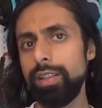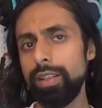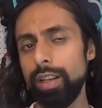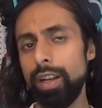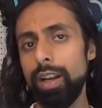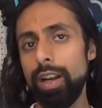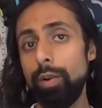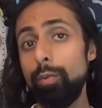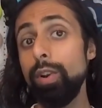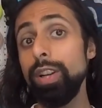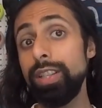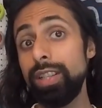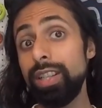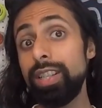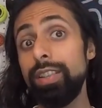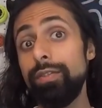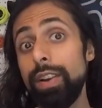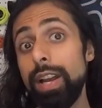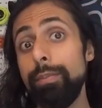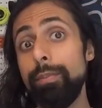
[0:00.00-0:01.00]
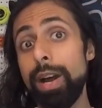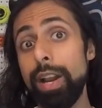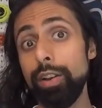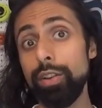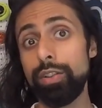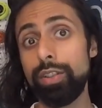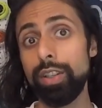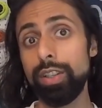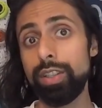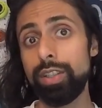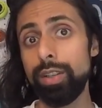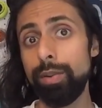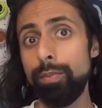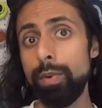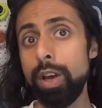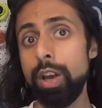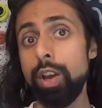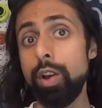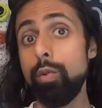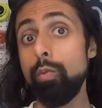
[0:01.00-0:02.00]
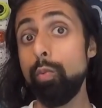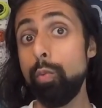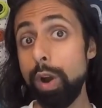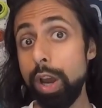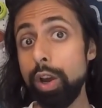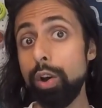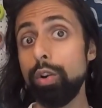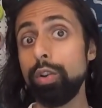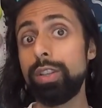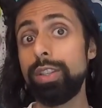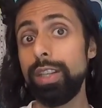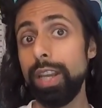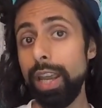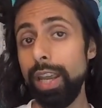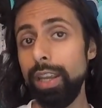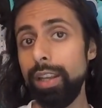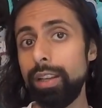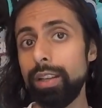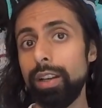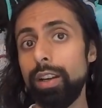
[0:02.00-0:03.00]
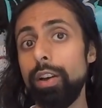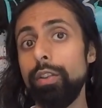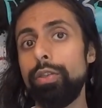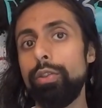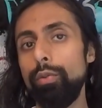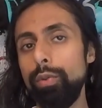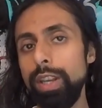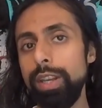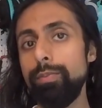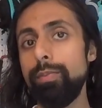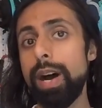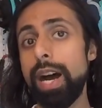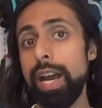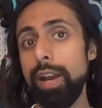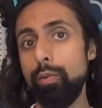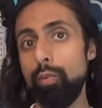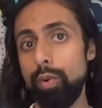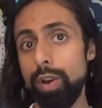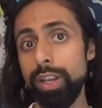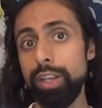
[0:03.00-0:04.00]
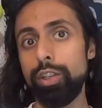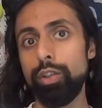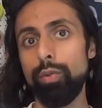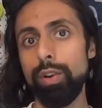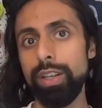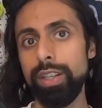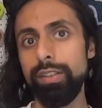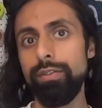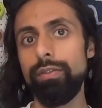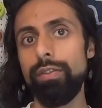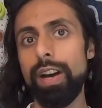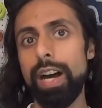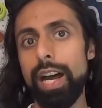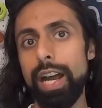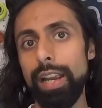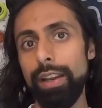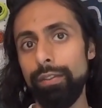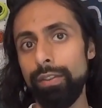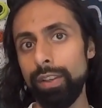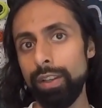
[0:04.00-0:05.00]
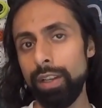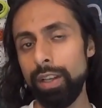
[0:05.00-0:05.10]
a 165 mounting system will take a 3x125.